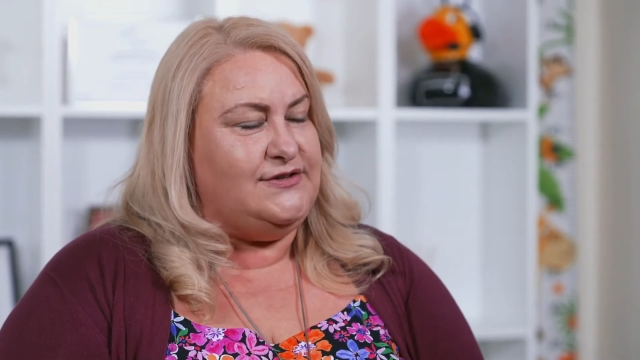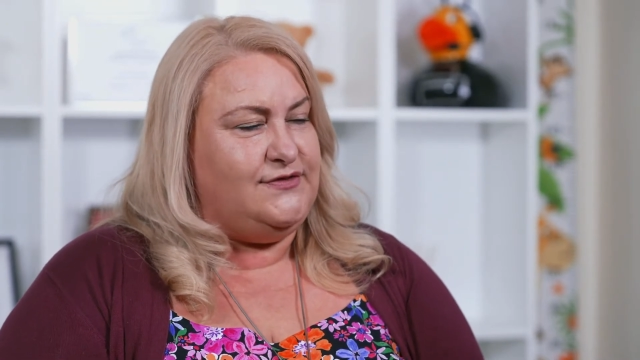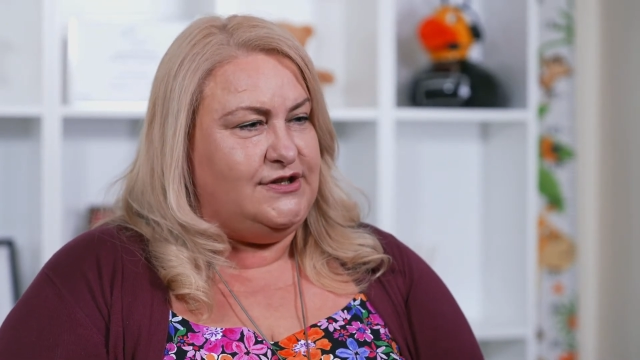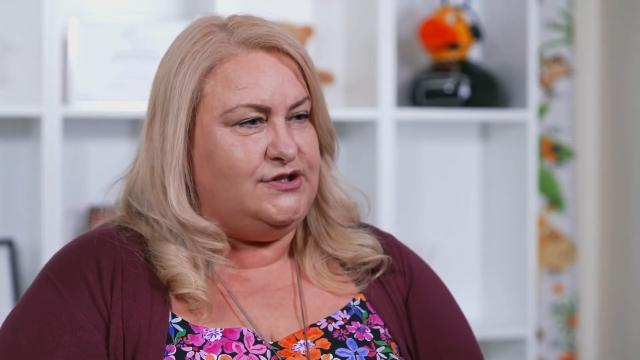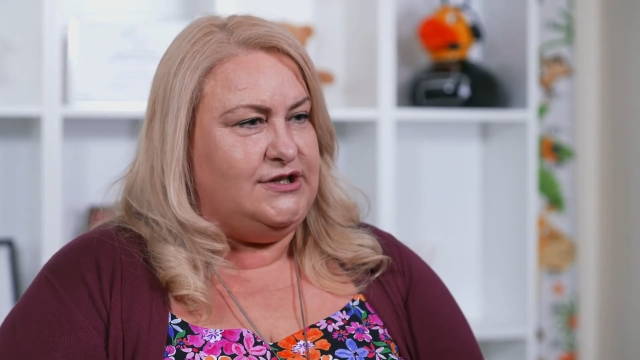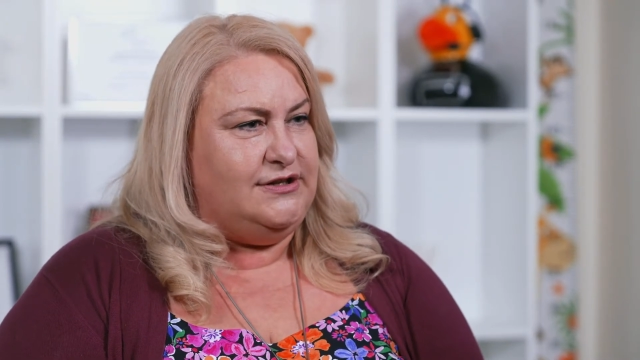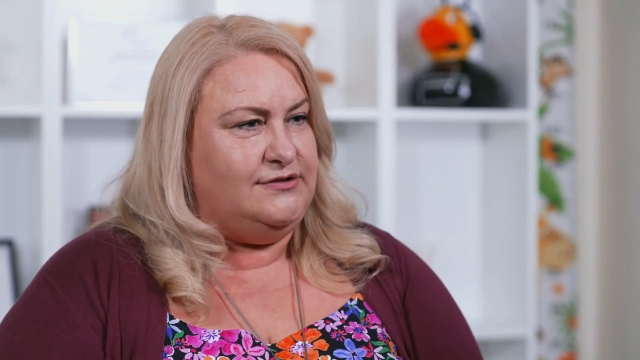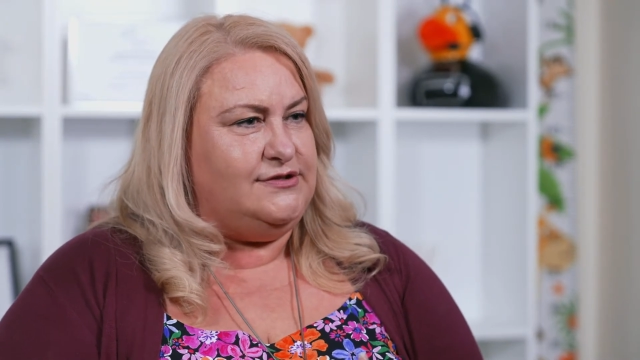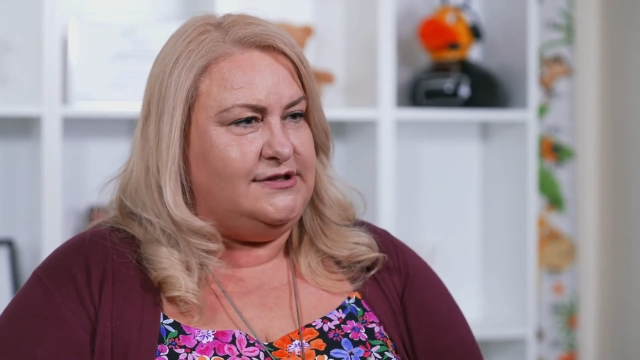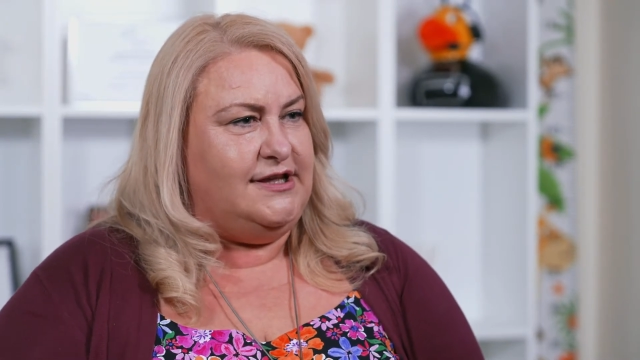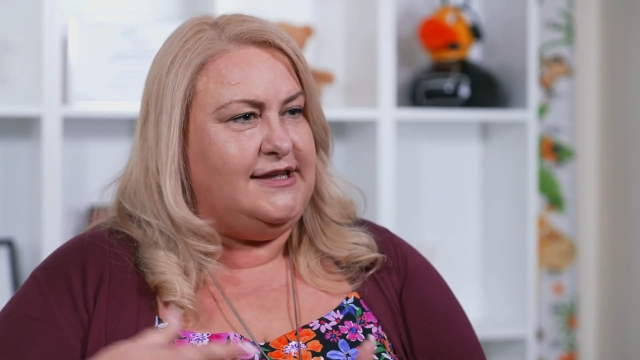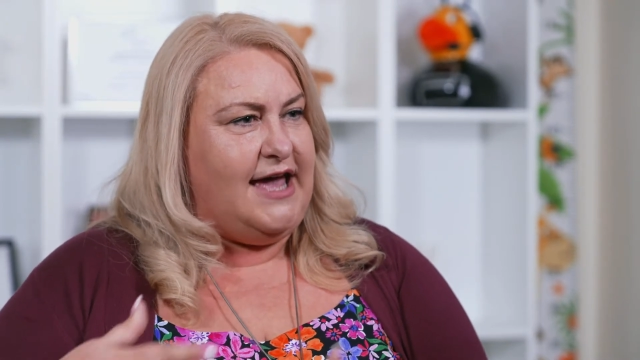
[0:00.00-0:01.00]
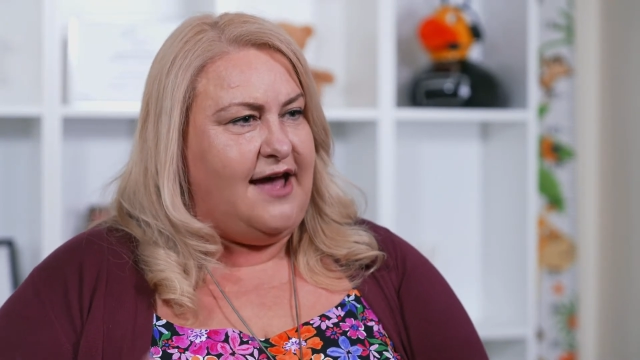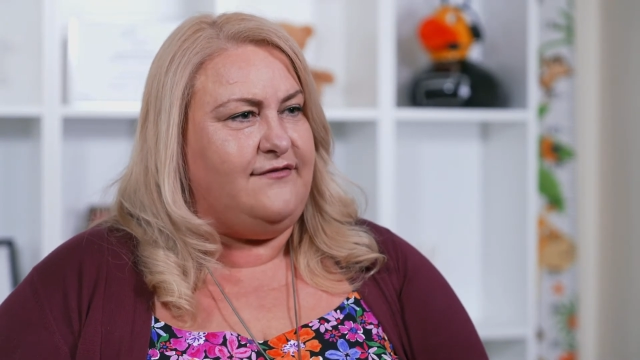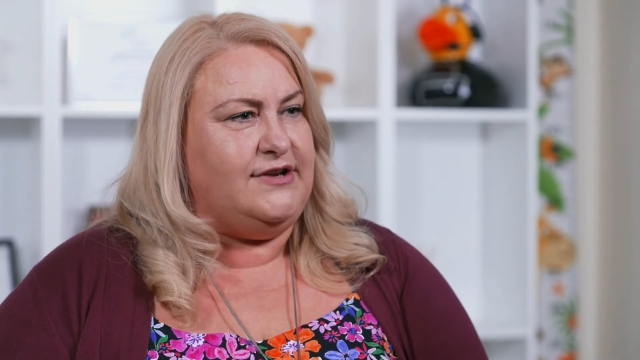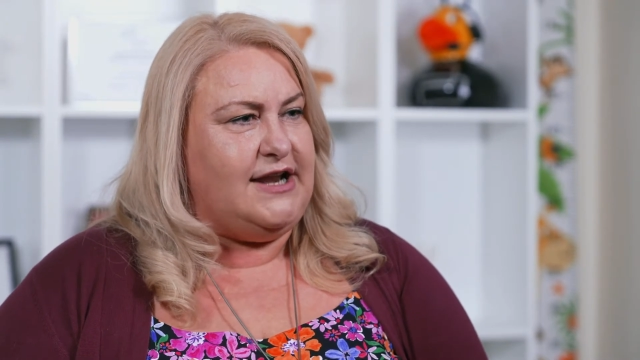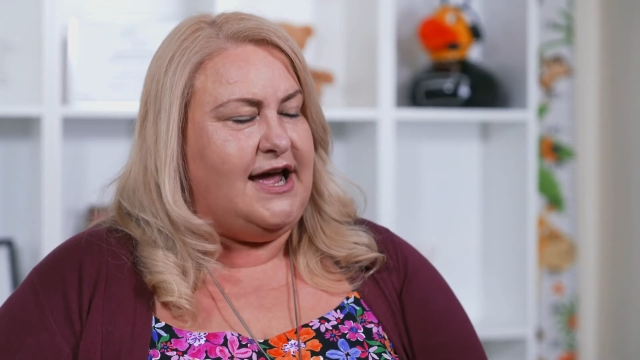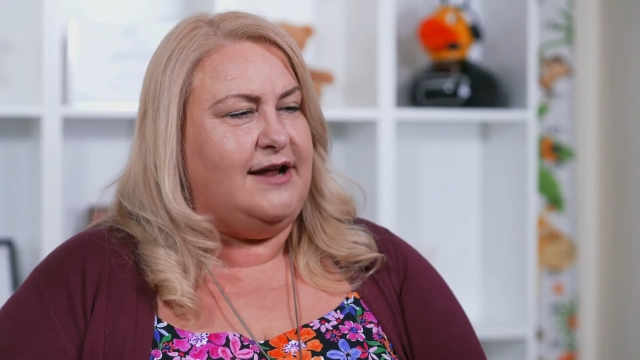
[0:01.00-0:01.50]
for the children that they
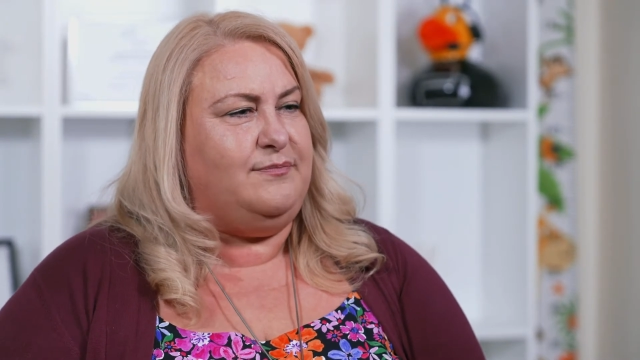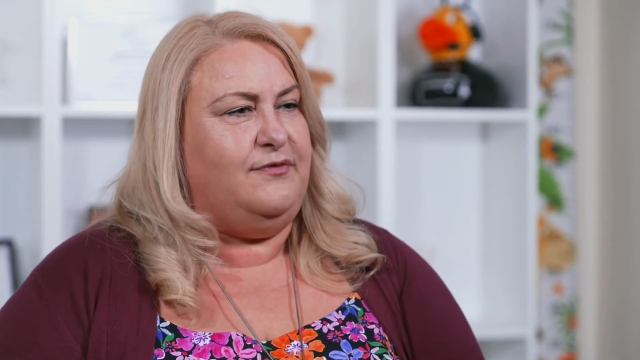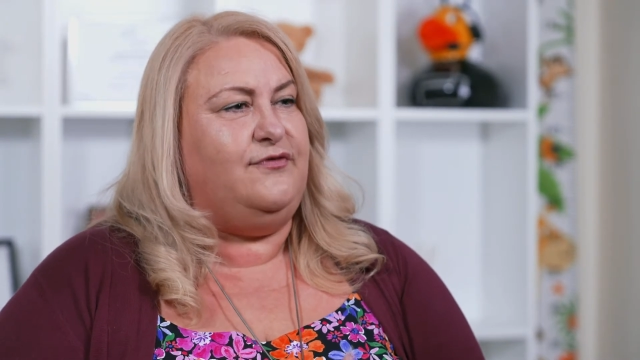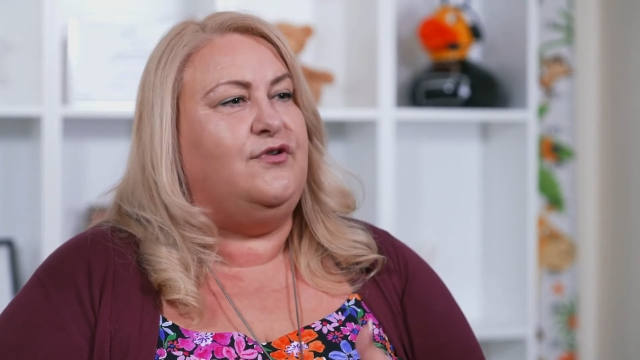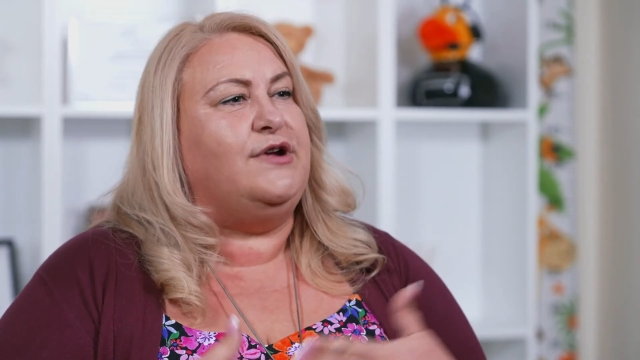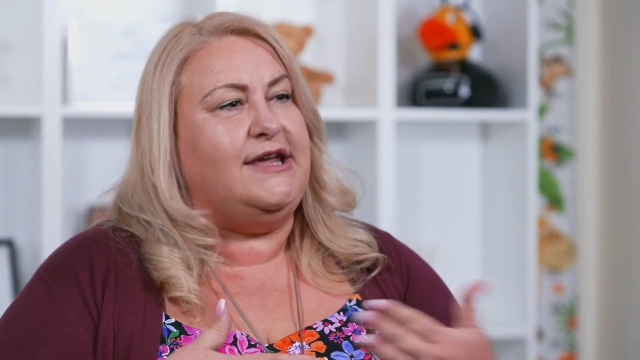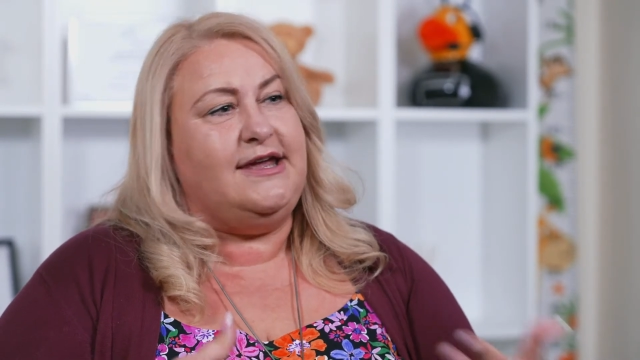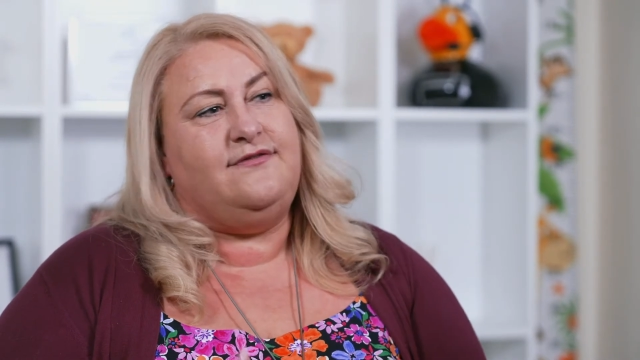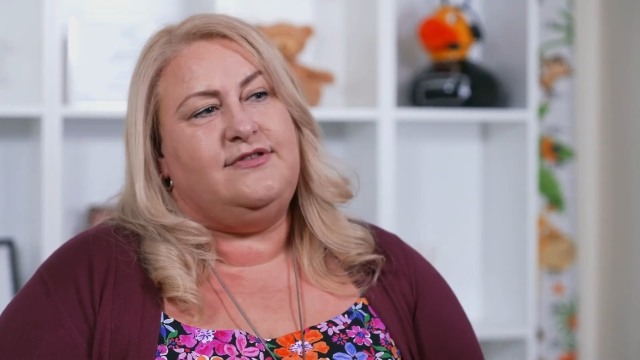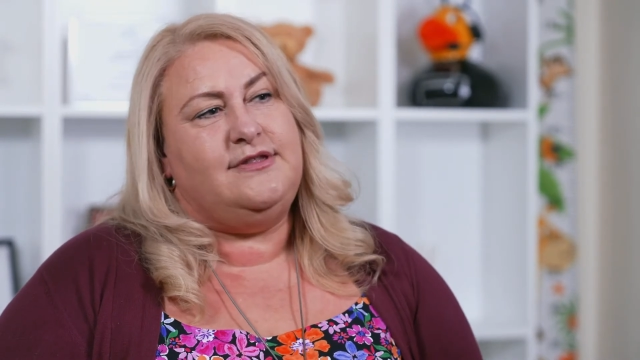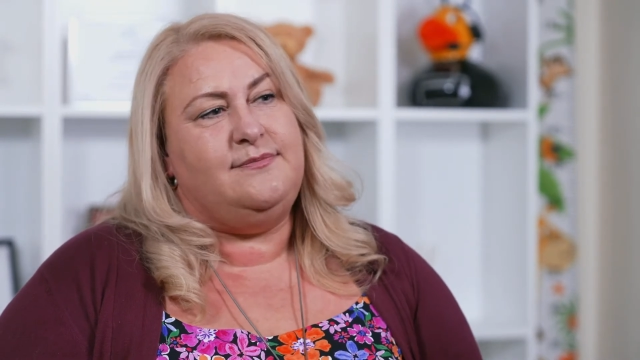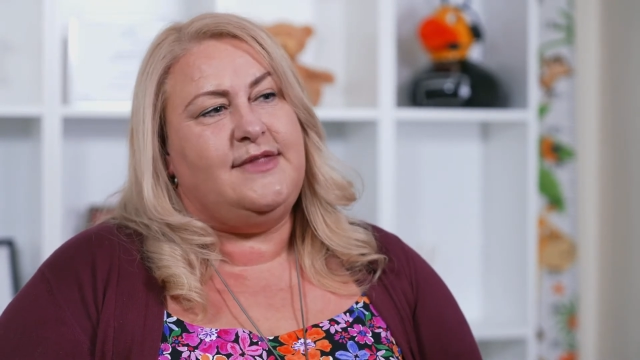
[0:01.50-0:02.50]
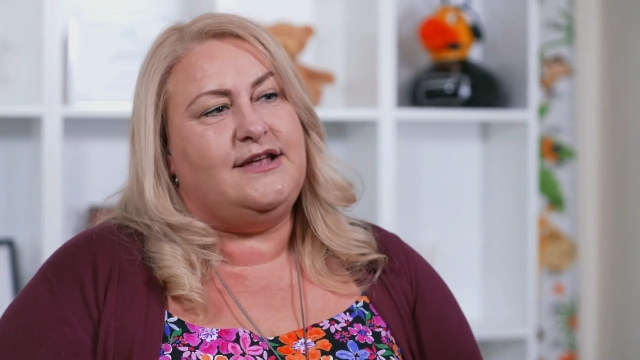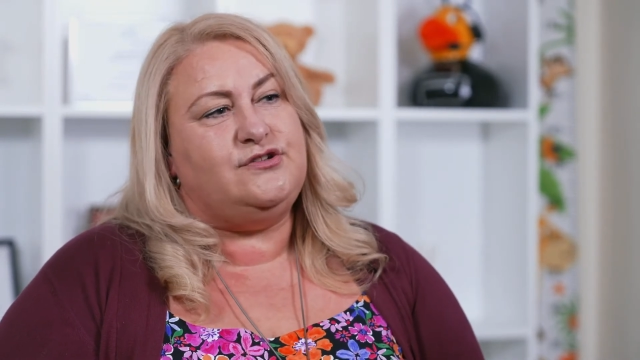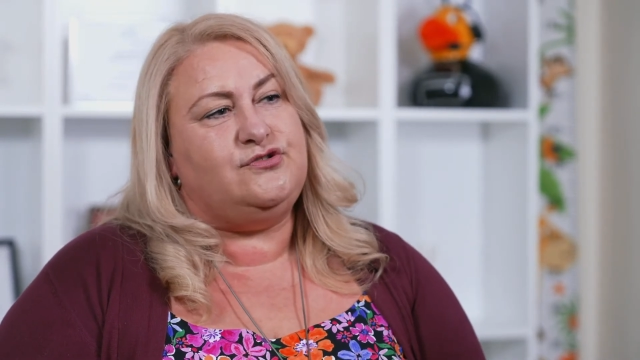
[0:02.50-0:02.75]
haven't had before and giving them that